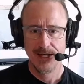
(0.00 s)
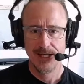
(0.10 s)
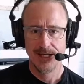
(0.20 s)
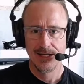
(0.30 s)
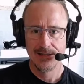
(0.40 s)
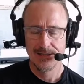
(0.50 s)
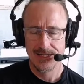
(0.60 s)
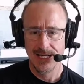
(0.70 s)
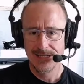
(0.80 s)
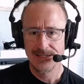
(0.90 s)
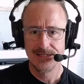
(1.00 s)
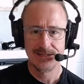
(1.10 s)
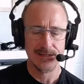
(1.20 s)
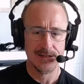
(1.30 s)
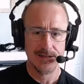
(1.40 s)
and scientist
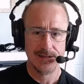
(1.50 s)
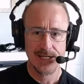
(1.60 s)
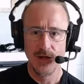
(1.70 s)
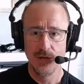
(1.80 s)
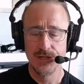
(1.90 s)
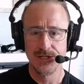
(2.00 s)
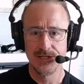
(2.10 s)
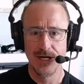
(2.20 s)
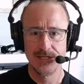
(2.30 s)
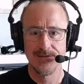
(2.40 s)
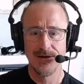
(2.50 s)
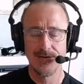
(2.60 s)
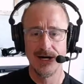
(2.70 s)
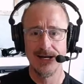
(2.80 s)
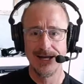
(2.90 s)
and theologian talks about
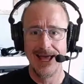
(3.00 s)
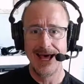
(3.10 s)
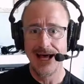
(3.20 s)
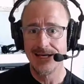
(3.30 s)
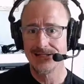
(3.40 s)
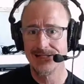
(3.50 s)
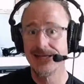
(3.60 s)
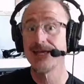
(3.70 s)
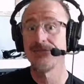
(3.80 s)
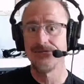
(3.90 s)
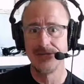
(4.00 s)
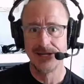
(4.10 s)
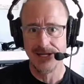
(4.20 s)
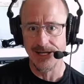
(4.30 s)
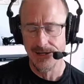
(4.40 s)
God as the
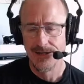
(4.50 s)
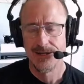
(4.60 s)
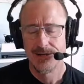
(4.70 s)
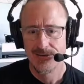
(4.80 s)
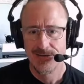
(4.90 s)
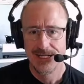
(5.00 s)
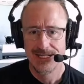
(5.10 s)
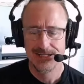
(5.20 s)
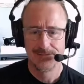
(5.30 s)
infinity, right?